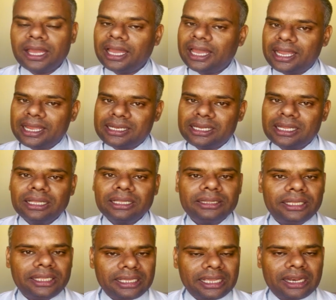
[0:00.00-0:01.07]
And
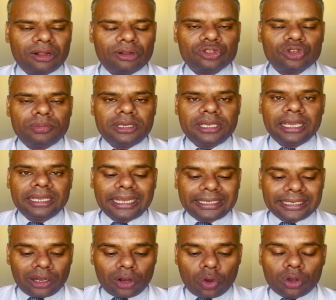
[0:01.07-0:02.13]
there can also be a
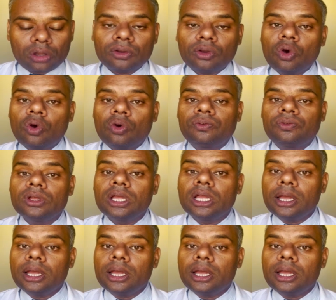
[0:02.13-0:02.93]
catalog of